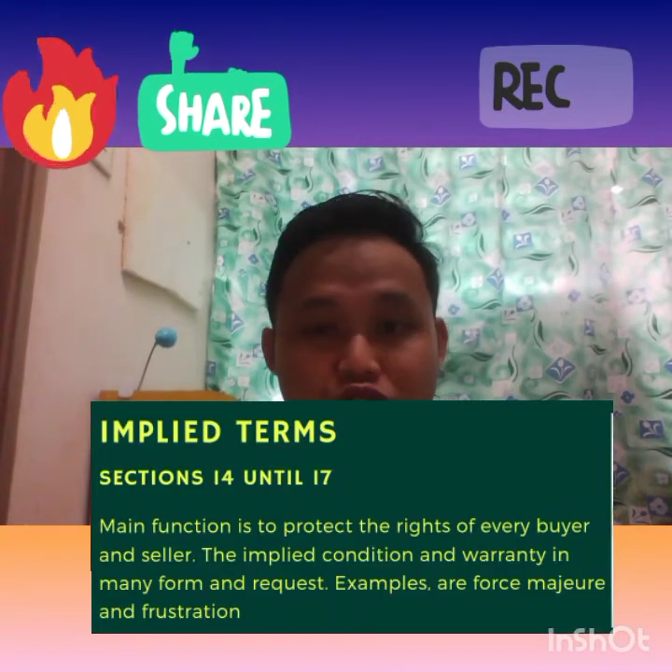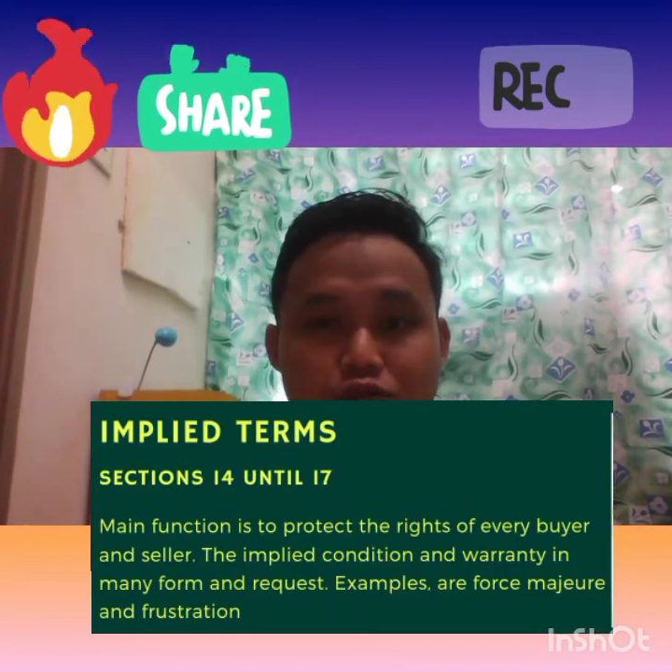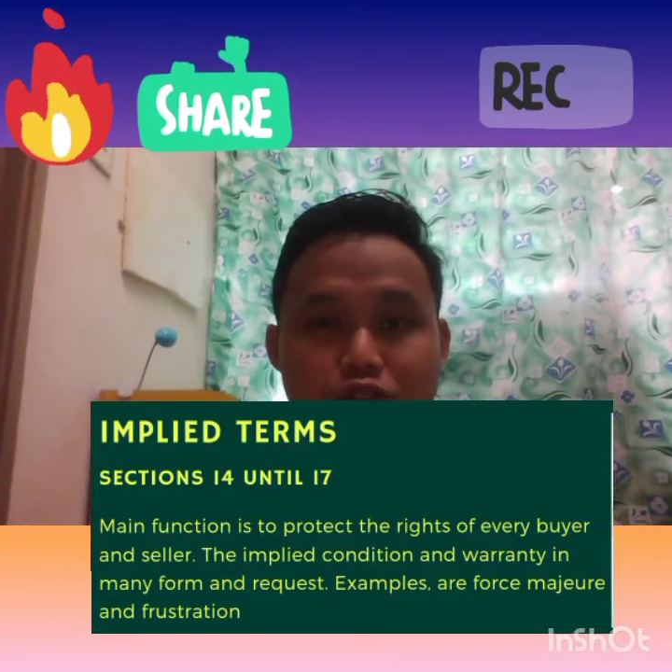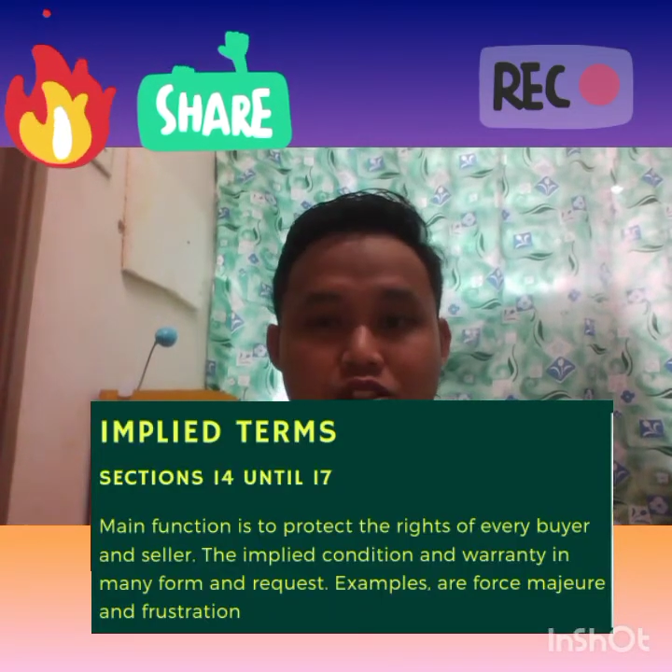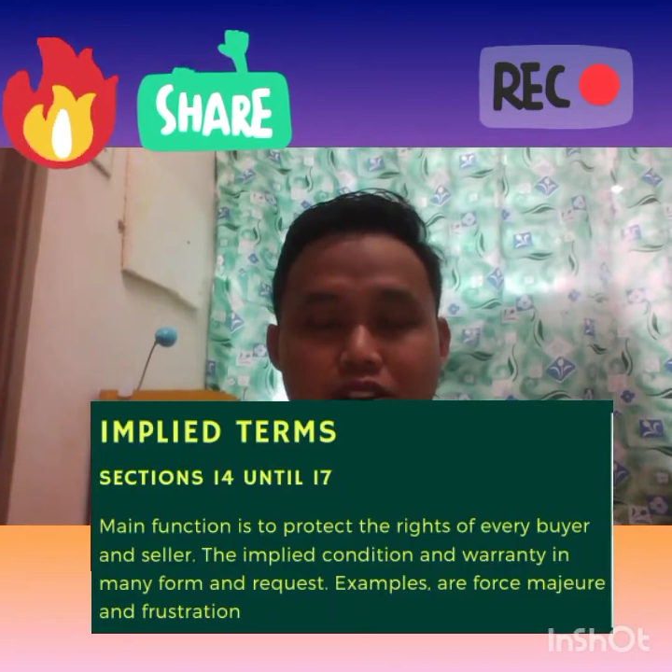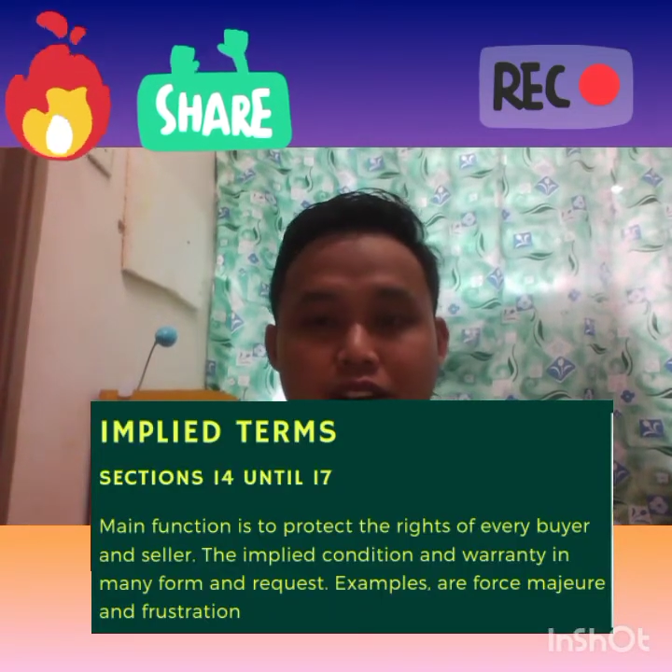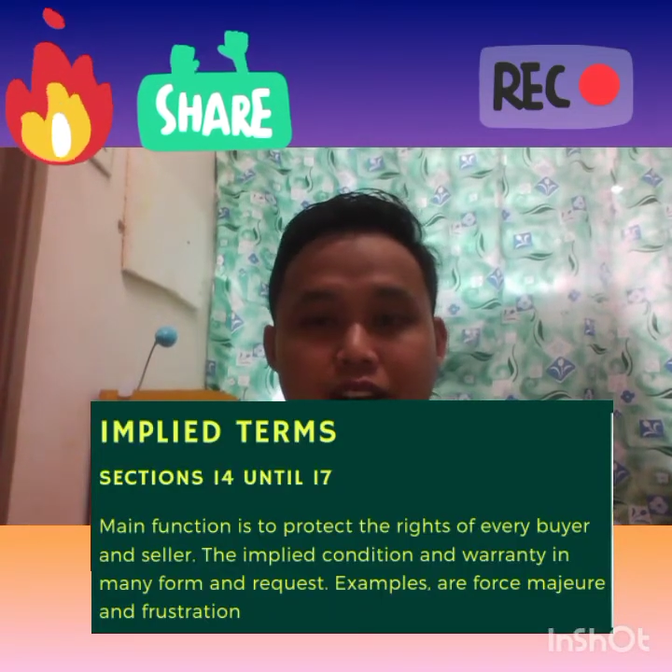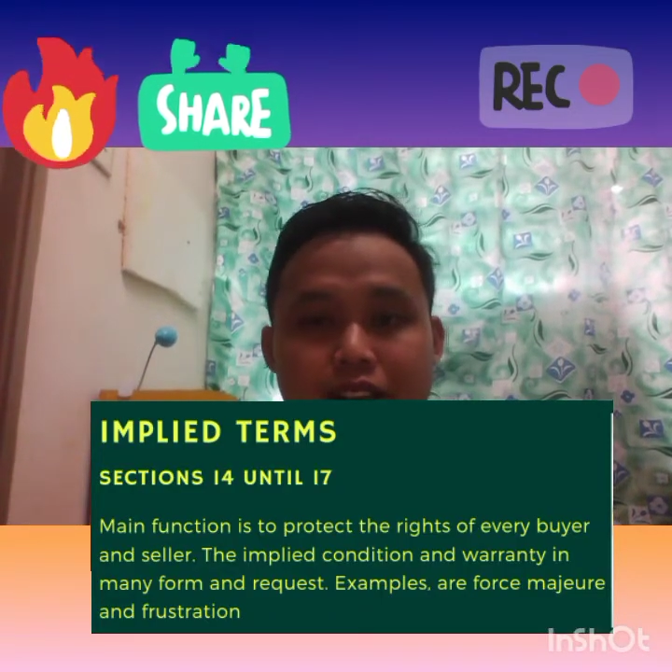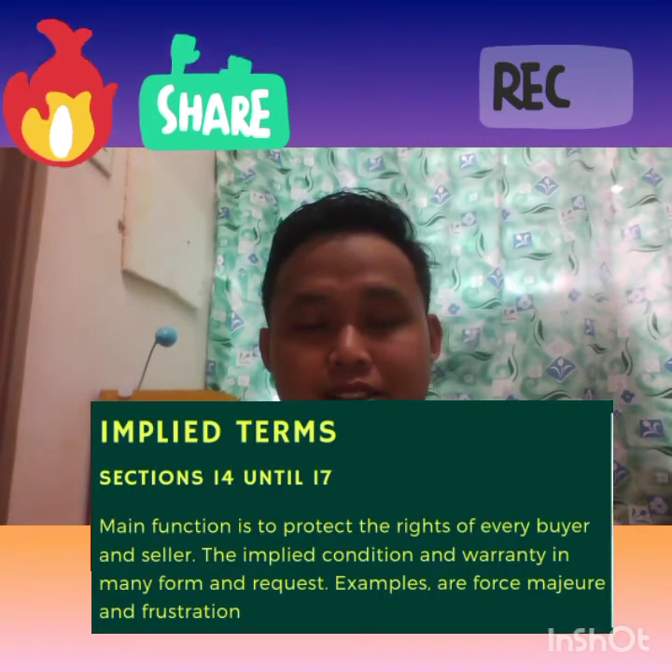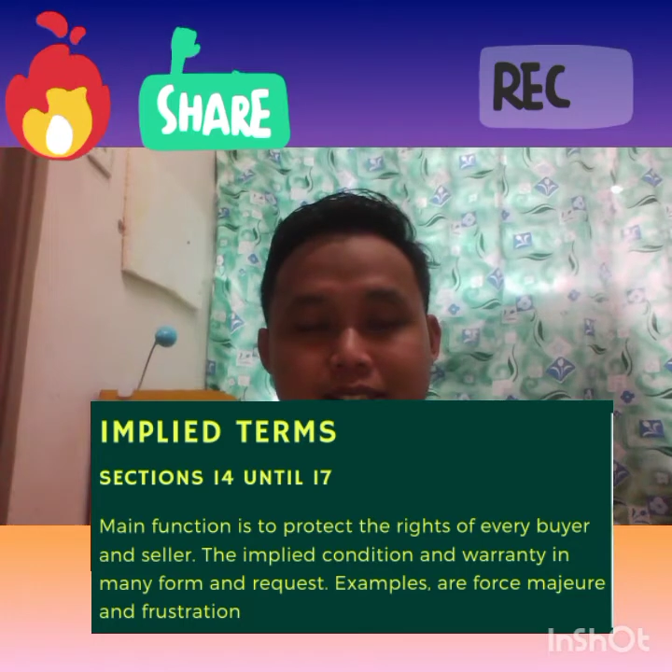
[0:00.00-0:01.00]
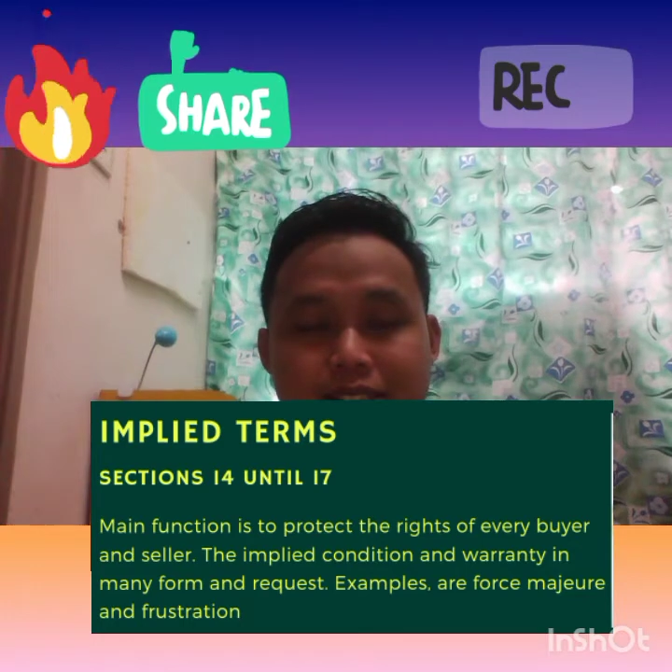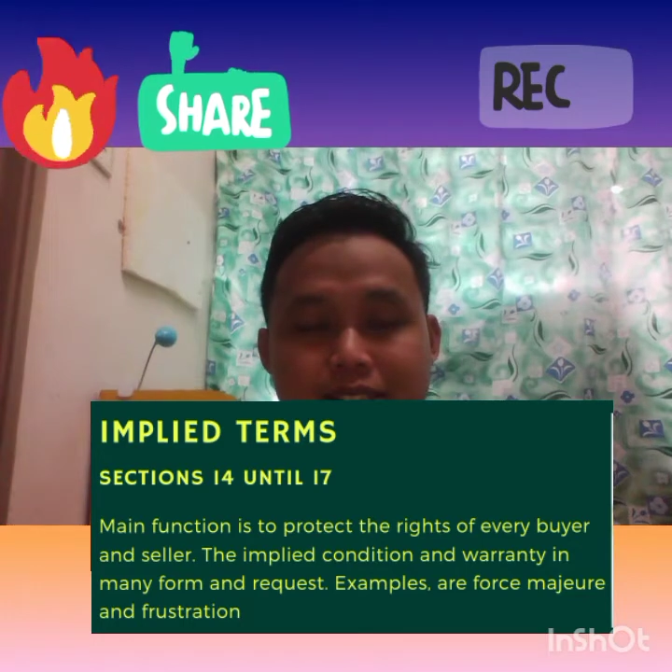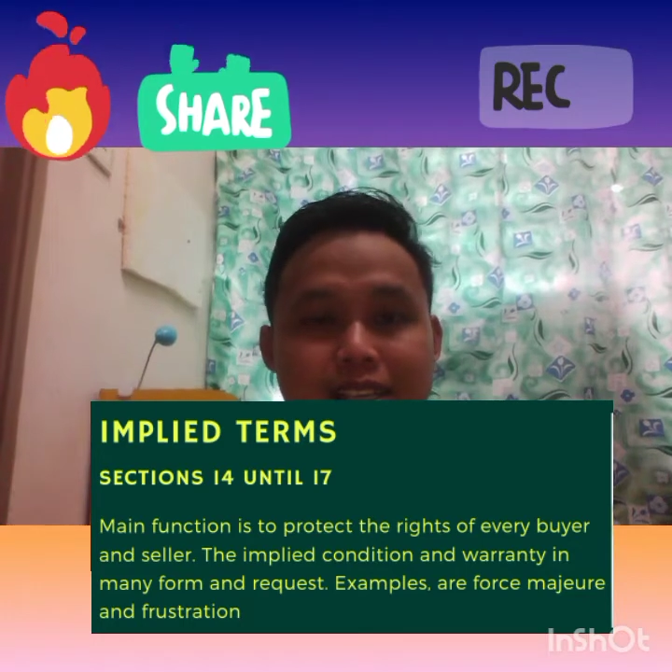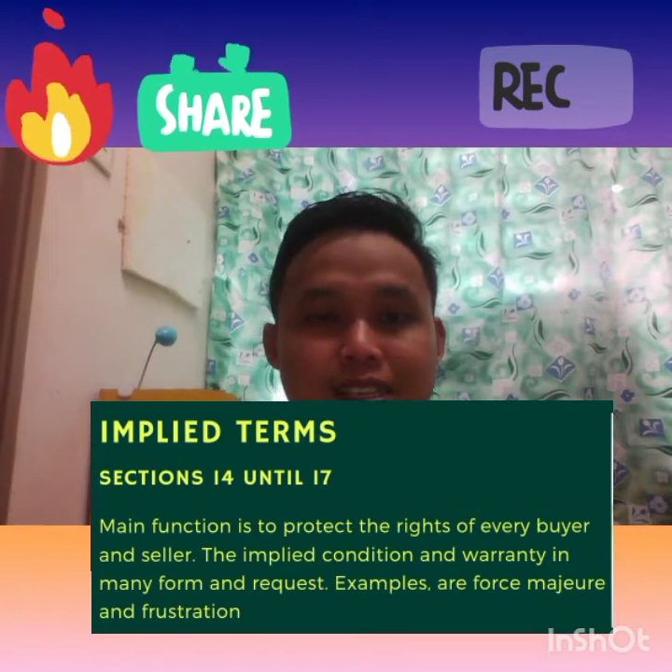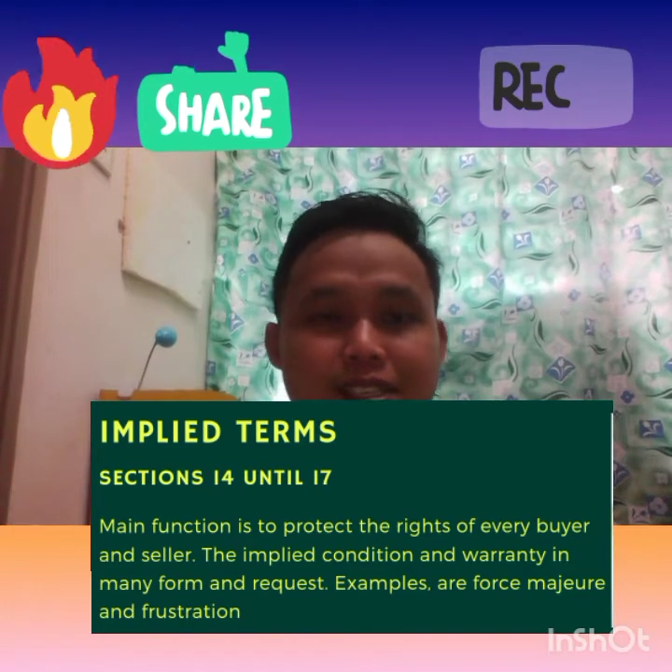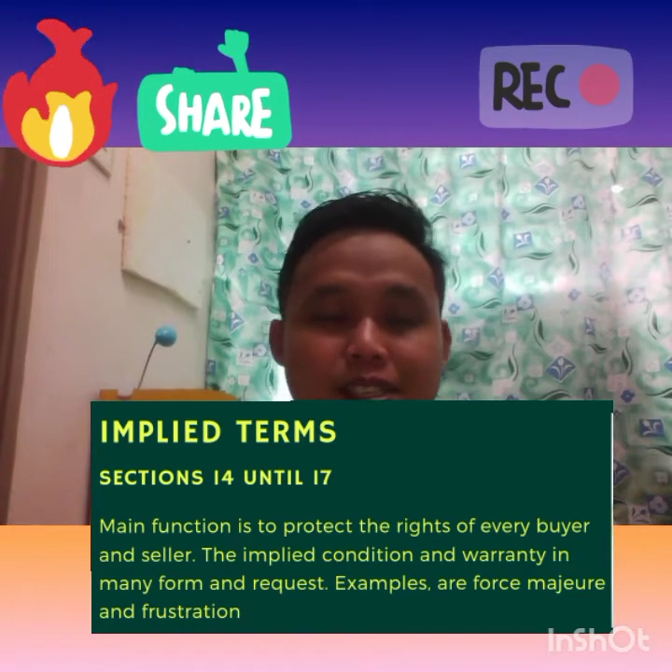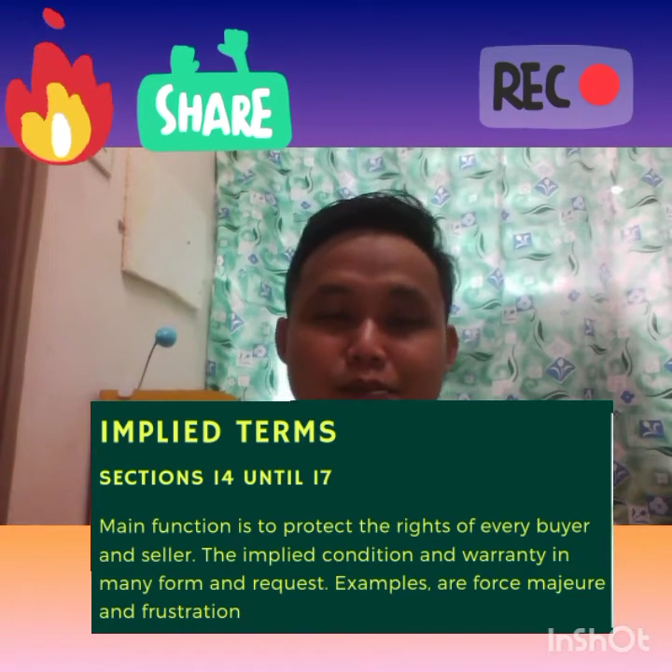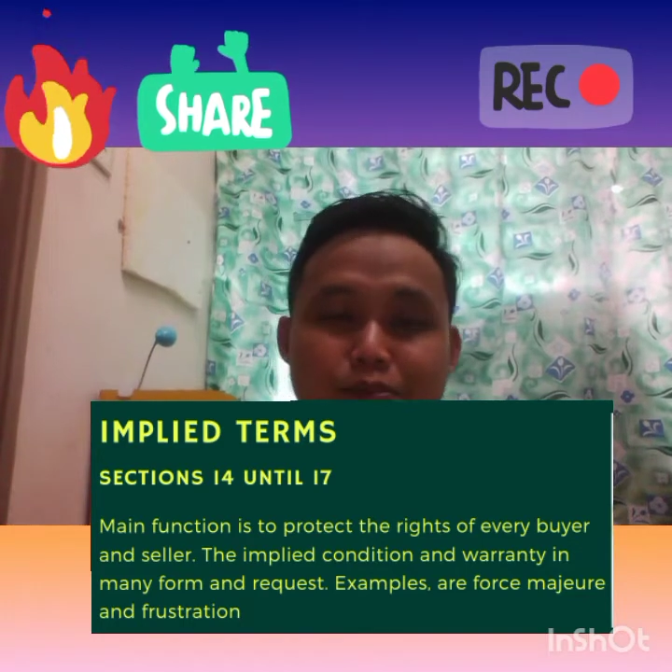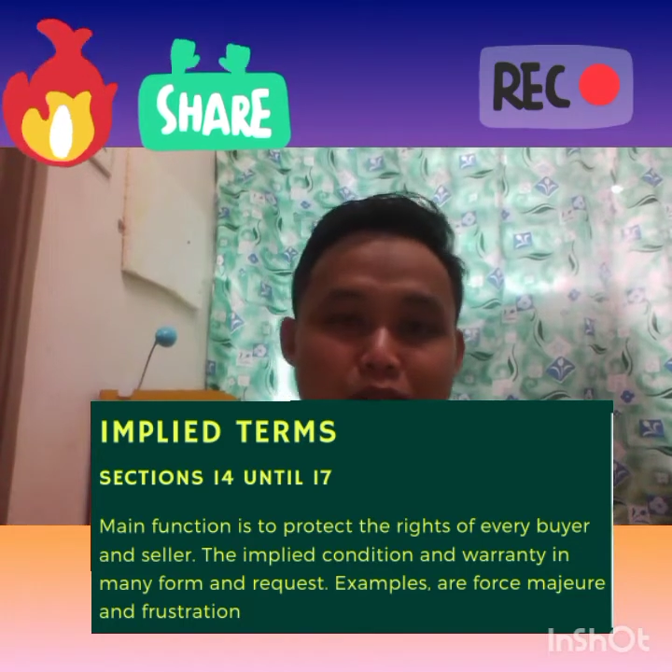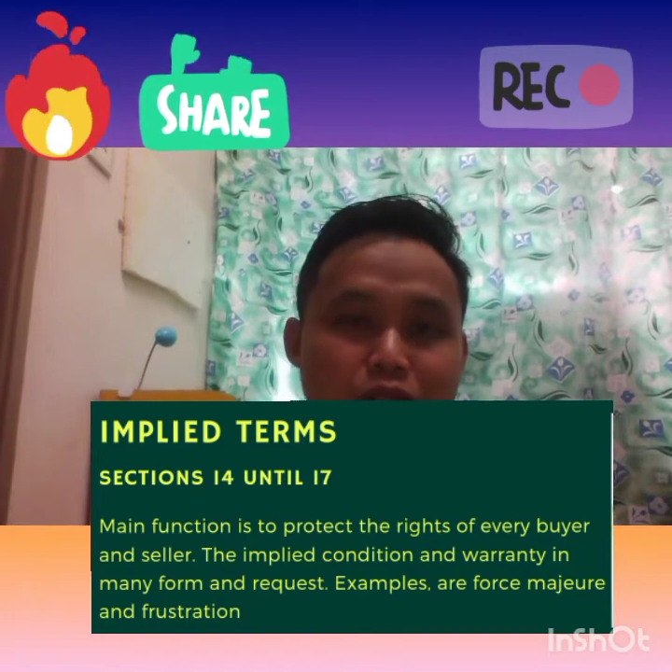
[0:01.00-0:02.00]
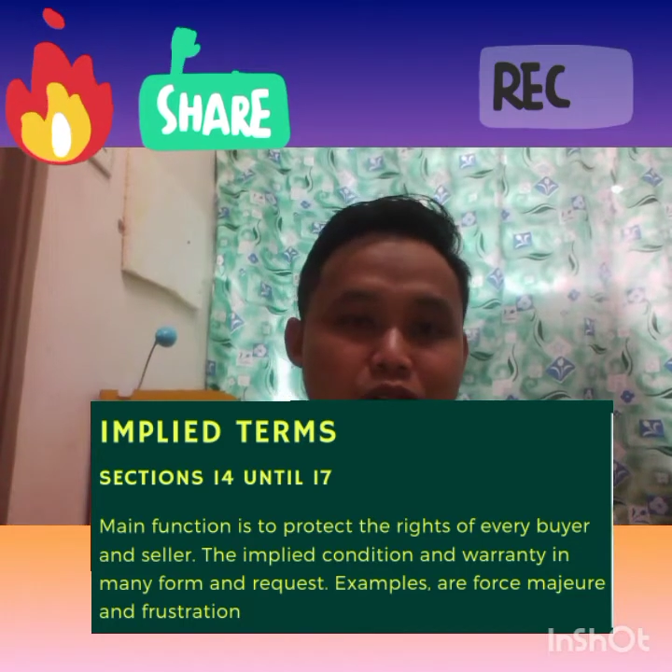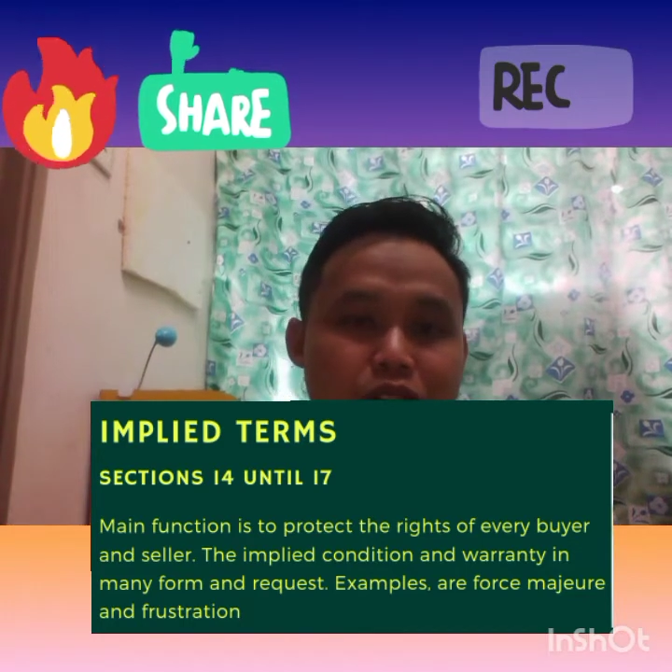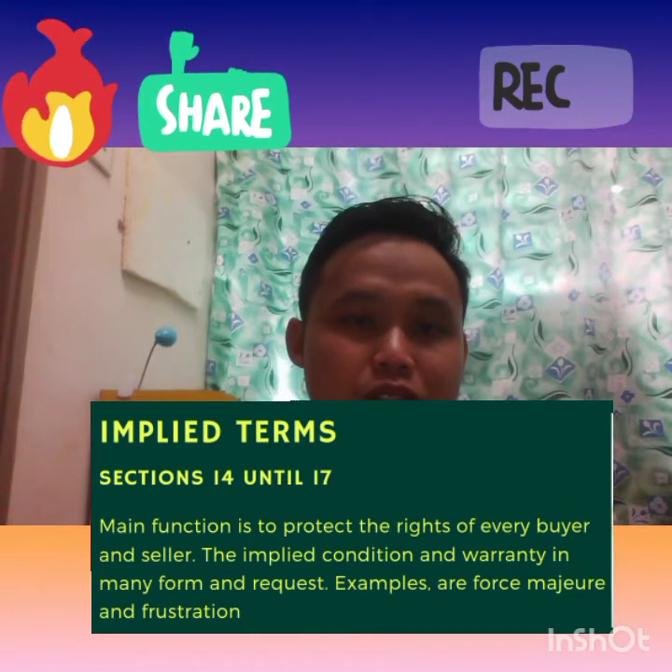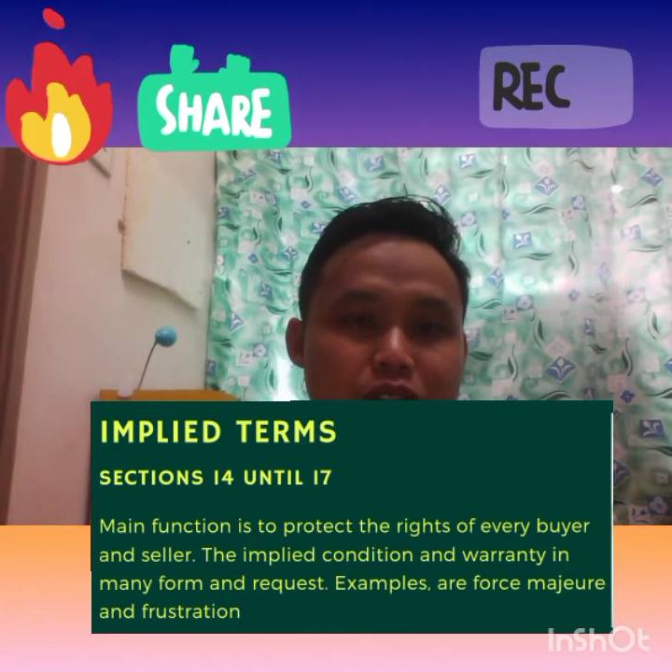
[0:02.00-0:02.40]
which I think is the most